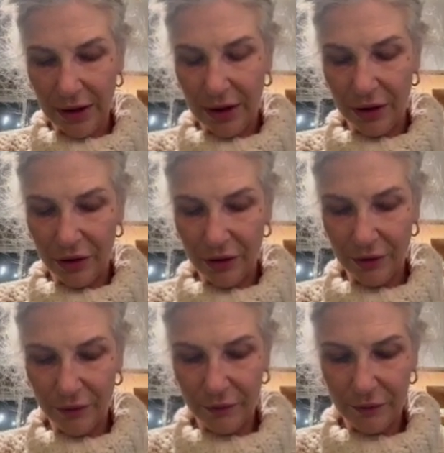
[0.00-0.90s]
in your
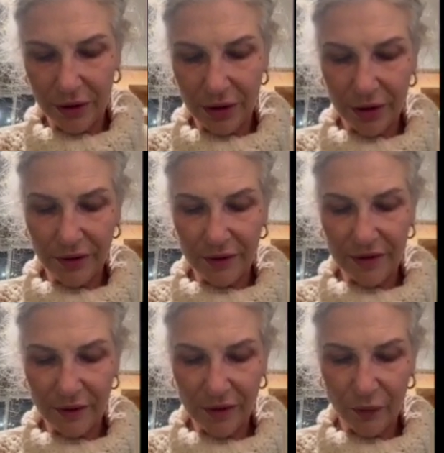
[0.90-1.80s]
own gardens,
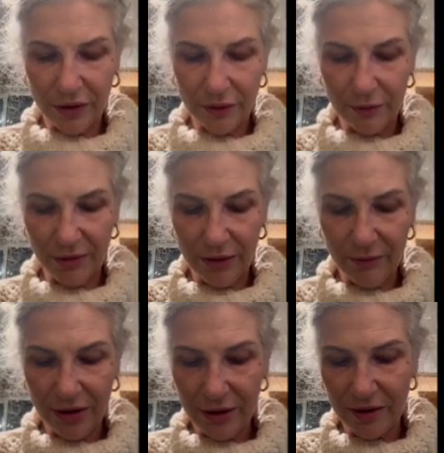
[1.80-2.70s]
whether it be
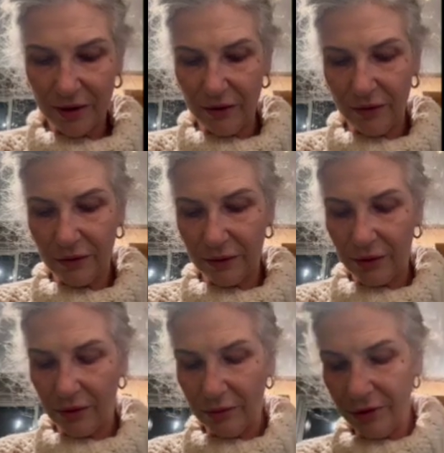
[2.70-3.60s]
medicinal or
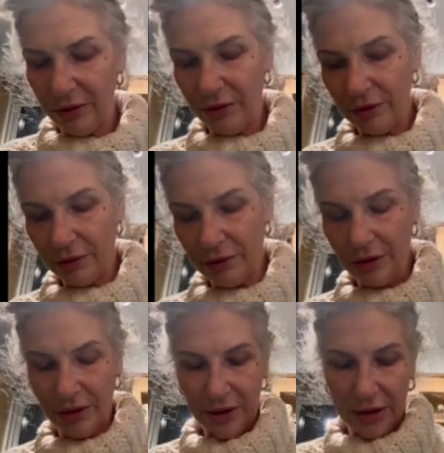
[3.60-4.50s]
herbal or
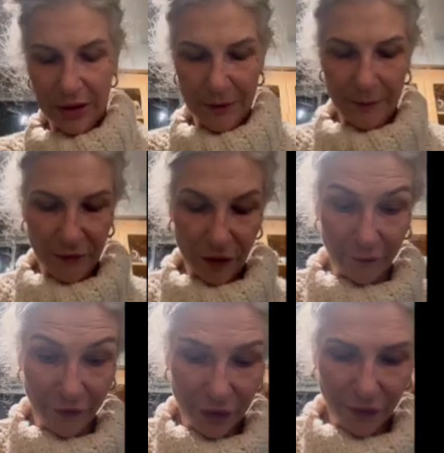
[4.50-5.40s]
your
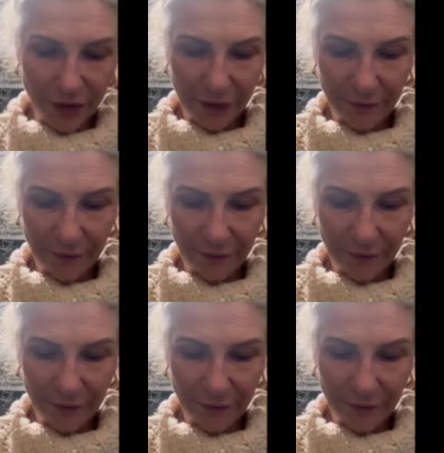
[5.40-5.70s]
food.